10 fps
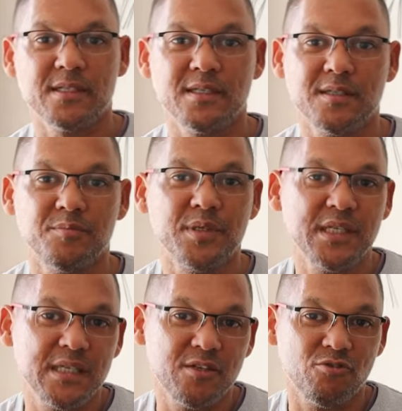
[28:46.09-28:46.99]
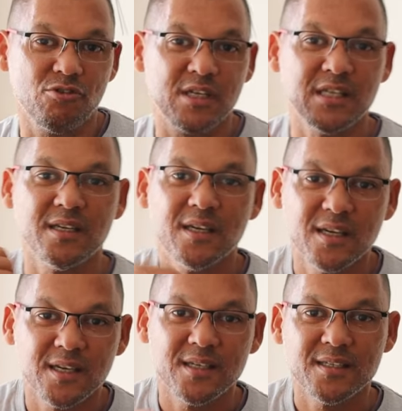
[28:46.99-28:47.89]
any debris or any
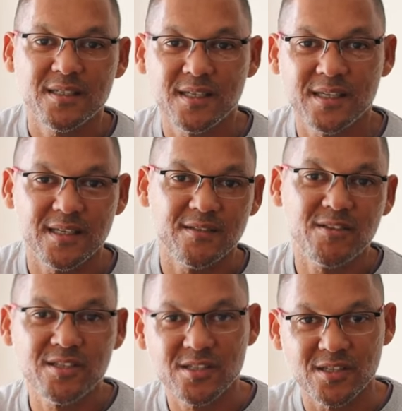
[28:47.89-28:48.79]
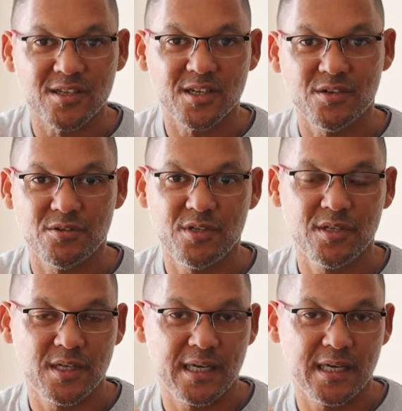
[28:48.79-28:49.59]
things in the road,